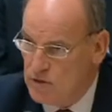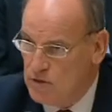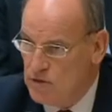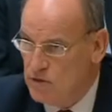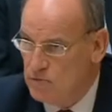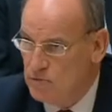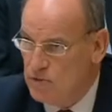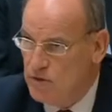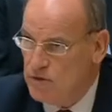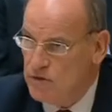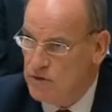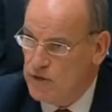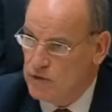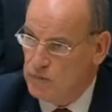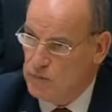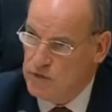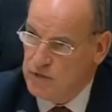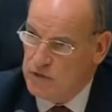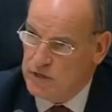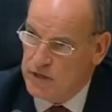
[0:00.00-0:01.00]
a similar thing,
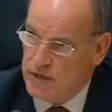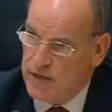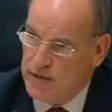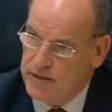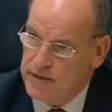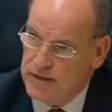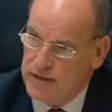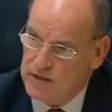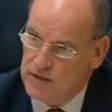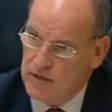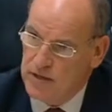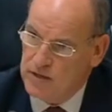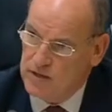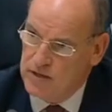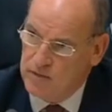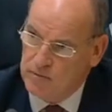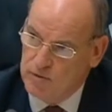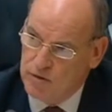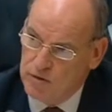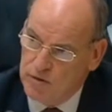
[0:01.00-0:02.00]
which again, CASA has a
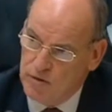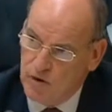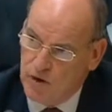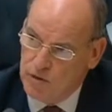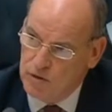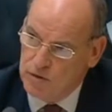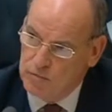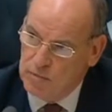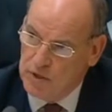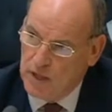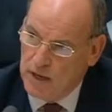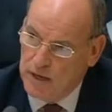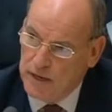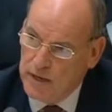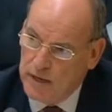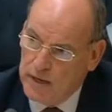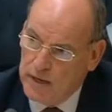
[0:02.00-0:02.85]
limited role to play.